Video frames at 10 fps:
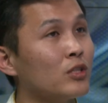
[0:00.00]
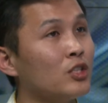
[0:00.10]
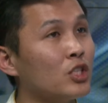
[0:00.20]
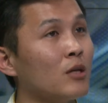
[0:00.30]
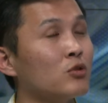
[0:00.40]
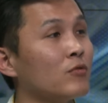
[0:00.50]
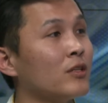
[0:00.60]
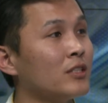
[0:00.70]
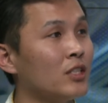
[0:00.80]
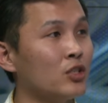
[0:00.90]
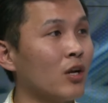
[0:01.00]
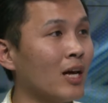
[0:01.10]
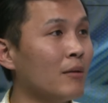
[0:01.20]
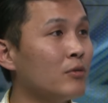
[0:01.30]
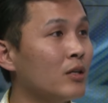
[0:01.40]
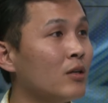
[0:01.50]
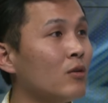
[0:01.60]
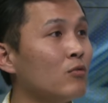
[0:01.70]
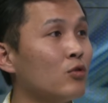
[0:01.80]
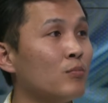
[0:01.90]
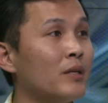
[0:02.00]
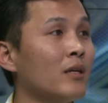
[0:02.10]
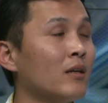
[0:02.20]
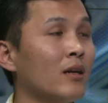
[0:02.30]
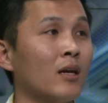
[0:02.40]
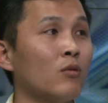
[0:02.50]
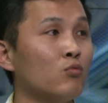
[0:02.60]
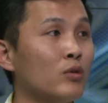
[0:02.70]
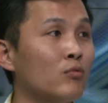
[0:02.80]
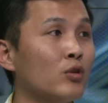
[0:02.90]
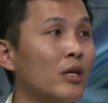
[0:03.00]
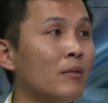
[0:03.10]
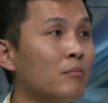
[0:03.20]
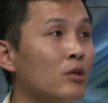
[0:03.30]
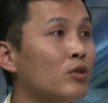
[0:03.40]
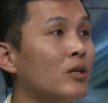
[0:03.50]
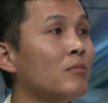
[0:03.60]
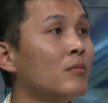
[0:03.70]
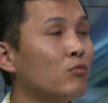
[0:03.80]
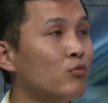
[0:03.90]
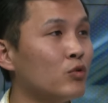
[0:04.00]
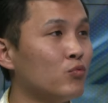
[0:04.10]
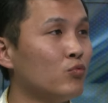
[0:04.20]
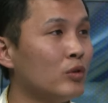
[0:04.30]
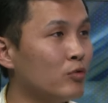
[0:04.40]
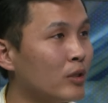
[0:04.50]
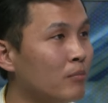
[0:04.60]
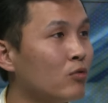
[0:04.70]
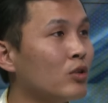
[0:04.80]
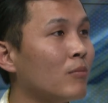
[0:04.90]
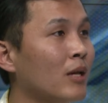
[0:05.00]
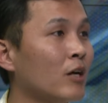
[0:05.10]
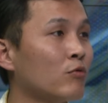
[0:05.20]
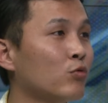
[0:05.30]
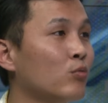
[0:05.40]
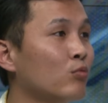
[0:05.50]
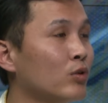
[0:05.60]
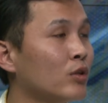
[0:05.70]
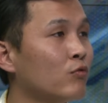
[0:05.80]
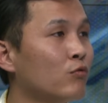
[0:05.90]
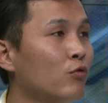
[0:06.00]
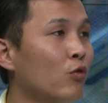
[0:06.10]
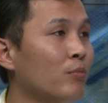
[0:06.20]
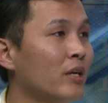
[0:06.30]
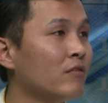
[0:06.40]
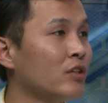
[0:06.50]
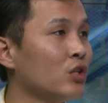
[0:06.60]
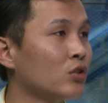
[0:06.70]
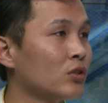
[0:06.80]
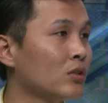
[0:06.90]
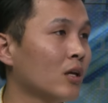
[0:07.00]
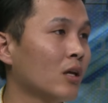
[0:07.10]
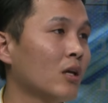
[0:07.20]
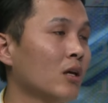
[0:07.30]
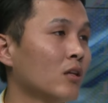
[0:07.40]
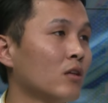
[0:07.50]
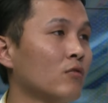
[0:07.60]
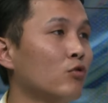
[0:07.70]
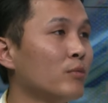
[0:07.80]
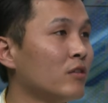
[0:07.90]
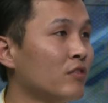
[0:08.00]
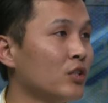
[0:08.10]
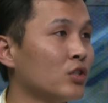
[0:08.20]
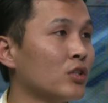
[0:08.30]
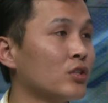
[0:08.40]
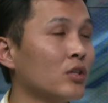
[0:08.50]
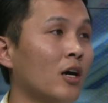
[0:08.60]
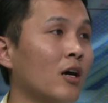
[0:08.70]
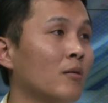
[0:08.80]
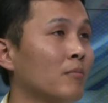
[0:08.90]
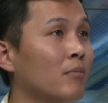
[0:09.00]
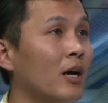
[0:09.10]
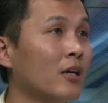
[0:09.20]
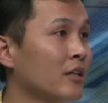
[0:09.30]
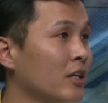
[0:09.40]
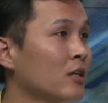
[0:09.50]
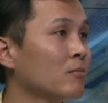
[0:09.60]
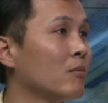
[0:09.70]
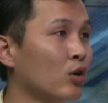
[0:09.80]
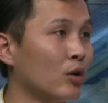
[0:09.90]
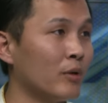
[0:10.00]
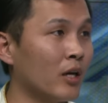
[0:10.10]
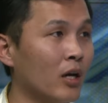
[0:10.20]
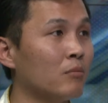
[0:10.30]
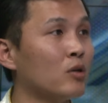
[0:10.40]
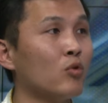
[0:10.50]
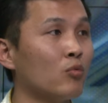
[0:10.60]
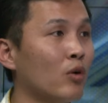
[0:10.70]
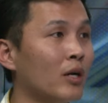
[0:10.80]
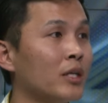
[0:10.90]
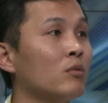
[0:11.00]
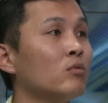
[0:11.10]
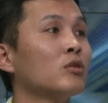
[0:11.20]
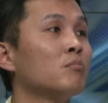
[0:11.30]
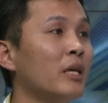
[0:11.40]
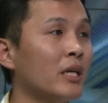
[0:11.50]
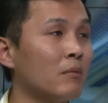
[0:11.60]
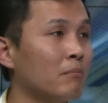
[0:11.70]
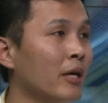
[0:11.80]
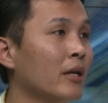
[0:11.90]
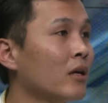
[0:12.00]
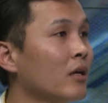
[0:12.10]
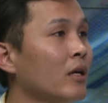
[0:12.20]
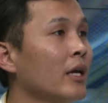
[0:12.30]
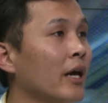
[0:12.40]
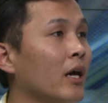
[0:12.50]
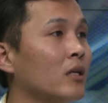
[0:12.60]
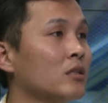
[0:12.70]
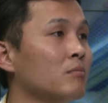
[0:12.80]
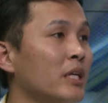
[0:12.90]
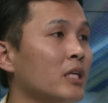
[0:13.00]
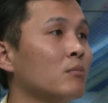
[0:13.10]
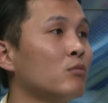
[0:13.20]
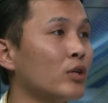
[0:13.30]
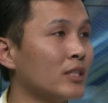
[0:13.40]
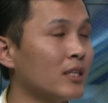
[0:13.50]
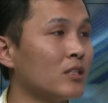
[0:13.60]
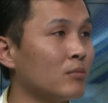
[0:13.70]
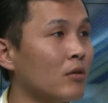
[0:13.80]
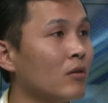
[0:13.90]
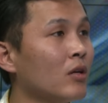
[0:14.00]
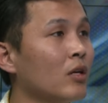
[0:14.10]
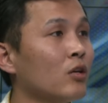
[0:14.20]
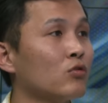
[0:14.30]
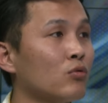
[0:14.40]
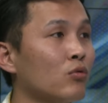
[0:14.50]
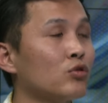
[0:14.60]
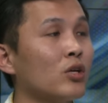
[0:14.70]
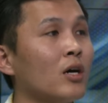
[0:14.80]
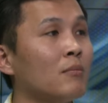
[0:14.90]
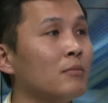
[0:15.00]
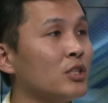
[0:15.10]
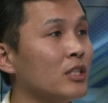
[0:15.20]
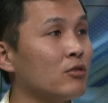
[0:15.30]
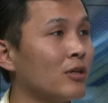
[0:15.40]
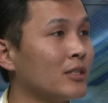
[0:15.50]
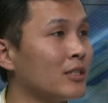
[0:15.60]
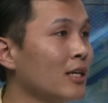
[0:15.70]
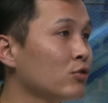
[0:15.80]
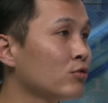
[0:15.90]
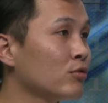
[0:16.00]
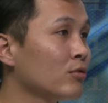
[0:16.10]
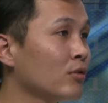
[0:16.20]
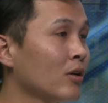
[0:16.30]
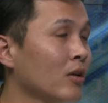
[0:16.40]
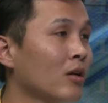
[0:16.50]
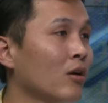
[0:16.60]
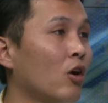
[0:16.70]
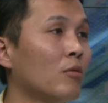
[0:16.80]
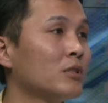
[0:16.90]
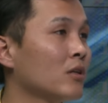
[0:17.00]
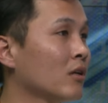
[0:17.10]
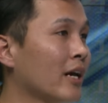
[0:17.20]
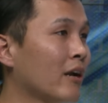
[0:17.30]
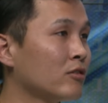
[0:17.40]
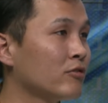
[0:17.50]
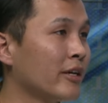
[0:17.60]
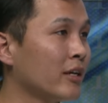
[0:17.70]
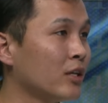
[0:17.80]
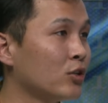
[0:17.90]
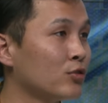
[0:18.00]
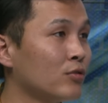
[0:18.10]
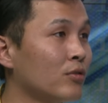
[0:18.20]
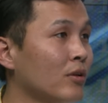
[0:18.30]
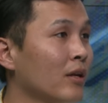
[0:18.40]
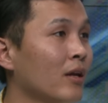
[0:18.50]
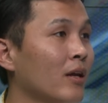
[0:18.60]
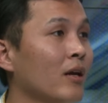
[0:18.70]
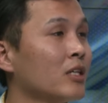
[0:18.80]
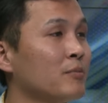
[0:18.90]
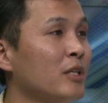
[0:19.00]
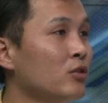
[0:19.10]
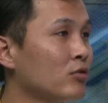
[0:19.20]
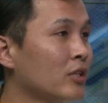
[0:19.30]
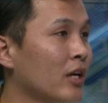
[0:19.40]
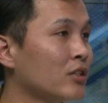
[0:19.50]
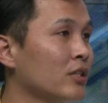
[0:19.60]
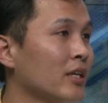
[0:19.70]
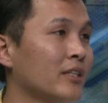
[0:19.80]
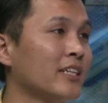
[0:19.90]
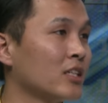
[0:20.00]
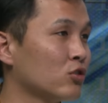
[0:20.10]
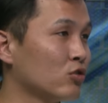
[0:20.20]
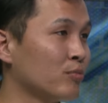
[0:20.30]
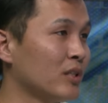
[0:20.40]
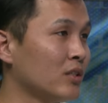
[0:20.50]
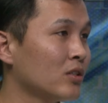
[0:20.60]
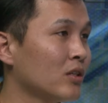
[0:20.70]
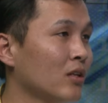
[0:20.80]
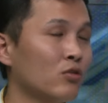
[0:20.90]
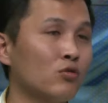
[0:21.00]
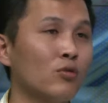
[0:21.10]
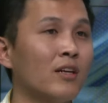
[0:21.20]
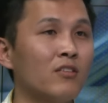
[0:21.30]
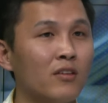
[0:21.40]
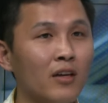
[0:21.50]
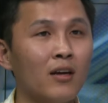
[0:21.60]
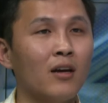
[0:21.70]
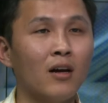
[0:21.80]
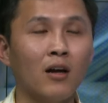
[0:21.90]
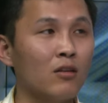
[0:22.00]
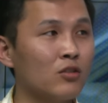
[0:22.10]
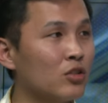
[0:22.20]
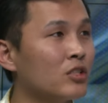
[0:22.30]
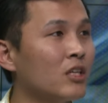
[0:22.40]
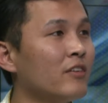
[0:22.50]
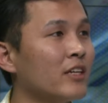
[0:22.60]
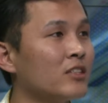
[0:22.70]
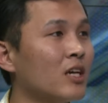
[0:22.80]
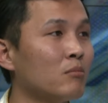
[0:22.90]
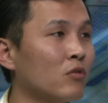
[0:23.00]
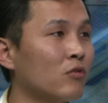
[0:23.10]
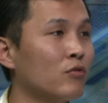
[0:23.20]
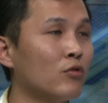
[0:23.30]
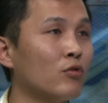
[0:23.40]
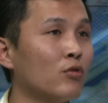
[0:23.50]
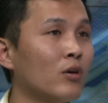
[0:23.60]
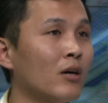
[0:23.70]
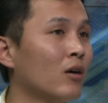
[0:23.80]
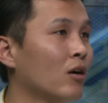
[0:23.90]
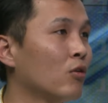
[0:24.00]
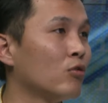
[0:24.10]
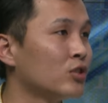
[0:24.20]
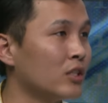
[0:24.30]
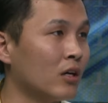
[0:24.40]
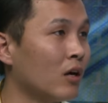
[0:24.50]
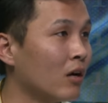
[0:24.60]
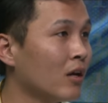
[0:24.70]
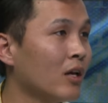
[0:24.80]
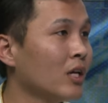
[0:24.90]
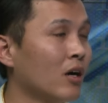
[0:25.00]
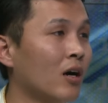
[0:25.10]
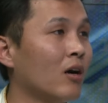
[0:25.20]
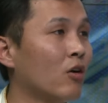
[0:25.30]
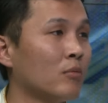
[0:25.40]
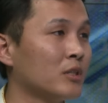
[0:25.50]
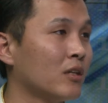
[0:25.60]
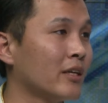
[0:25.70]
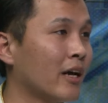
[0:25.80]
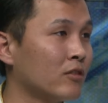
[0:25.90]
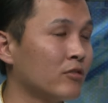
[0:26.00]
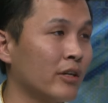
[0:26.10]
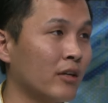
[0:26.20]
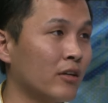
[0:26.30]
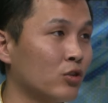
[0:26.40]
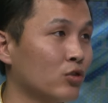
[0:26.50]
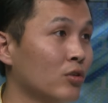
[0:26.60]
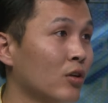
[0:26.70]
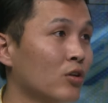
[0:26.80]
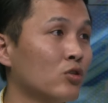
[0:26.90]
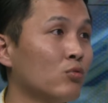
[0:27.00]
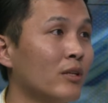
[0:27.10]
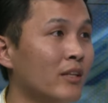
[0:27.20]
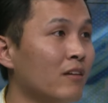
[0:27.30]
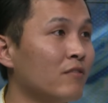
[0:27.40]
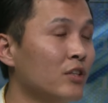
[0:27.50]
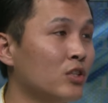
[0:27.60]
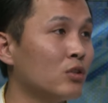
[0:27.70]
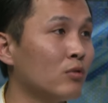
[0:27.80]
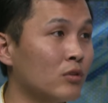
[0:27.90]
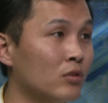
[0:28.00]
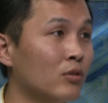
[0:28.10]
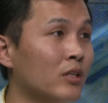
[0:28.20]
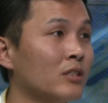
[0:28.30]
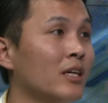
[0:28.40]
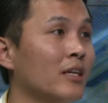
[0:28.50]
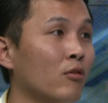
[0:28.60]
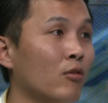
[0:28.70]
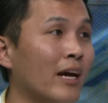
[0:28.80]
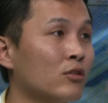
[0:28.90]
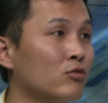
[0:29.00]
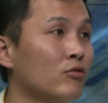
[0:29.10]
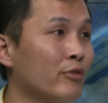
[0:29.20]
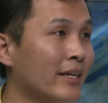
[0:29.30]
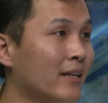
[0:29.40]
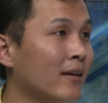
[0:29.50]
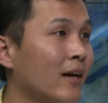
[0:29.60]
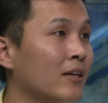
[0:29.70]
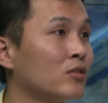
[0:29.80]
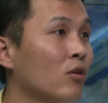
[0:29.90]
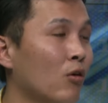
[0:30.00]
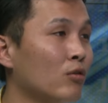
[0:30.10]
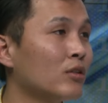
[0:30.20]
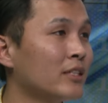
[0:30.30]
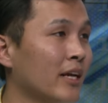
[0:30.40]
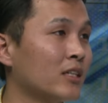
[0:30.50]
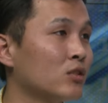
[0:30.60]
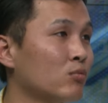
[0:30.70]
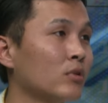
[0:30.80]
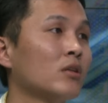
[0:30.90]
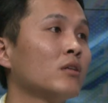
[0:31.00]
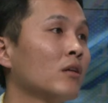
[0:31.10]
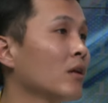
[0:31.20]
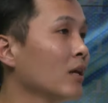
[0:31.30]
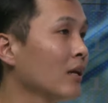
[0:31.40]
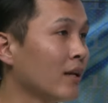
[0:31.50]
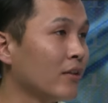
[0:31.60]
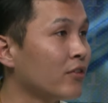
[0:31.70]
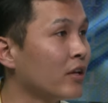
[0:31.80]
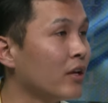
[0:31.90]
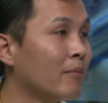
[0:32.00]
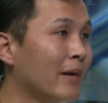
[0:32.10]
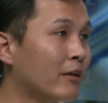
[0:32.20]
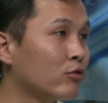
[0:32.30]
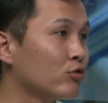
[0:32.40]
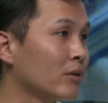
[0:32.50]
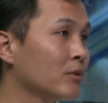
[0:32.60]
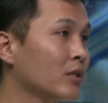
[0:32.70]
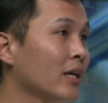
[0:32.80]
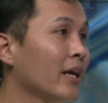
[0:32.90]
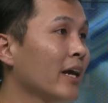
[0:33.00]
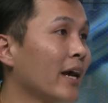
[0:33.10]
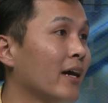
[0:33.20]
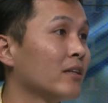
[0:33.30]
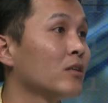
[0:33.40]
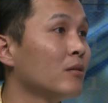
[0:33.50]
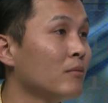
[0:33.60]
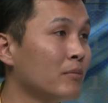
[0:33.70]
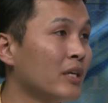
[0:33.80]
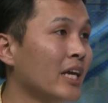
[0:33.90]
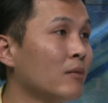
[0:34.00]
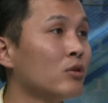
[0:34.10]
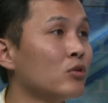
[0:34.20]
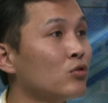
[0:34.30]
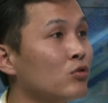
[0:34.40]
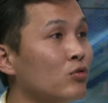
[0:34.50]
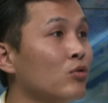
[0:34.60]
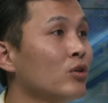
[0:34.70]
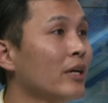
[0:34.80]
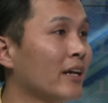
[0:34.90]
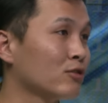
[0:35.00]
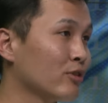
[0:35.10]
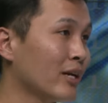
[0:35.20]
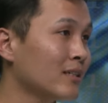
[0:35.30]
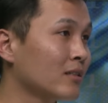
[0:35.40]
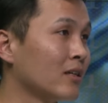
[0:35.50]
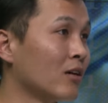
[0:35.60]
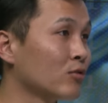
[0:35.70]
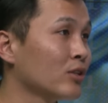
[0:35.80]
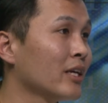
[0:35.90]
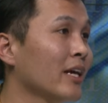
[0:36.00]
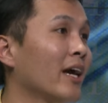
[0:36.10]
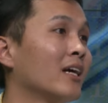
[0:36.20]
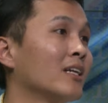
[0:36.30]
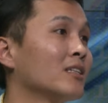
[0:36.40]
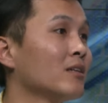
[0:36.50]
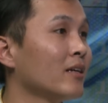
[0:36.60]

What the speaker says: in terms of the digital library would be like we would imbue the platform with four main features. The four main features are pioneered by Monlam AI, but Wadhwani would make it better and make it more accessible. So those are machine translation, optical character recognition, speech to text, and text to speech. So let's say I'll just give an example for OCR, optical character recognition. So what that feature will do is that it will actually recognize all the text within, let's say, a manuscript and be able to extract it out and